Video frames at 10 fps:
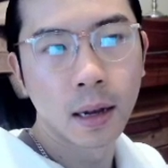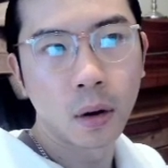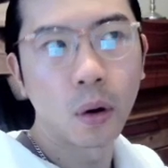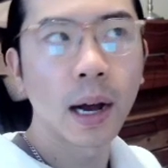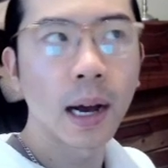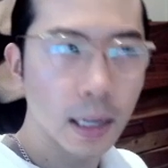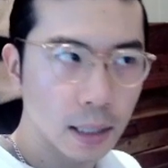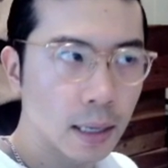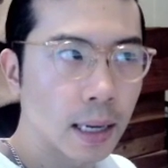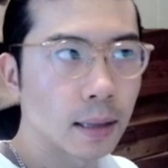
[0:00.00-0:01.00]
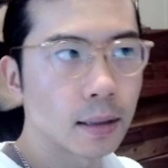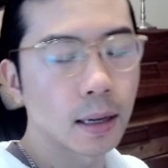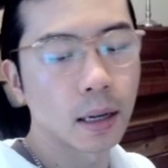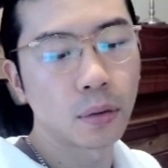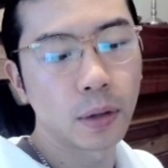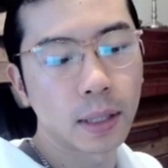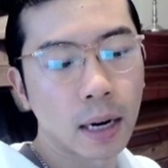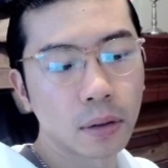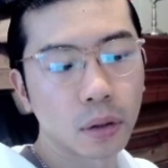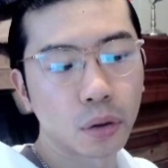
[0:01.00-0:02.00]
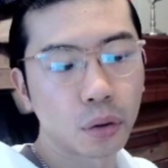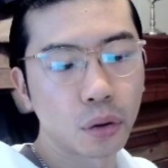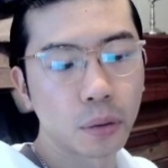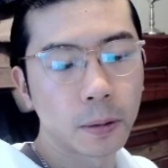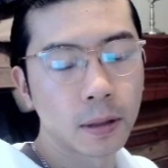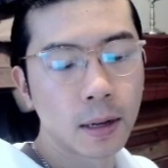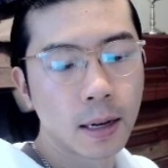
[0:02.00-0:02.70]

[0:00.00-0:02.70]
or has sent 3,000 troops